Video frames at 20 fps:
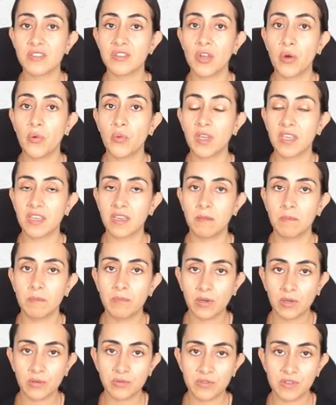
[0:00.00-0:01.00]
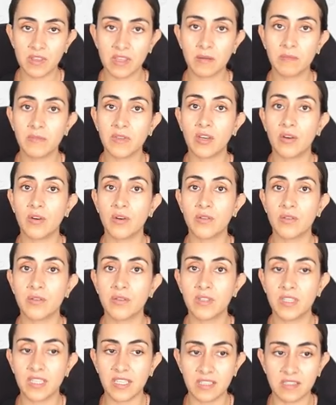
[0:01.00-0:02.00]
so we can post them
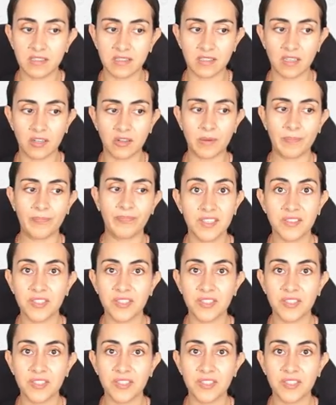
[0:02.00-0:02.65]
on Instagram.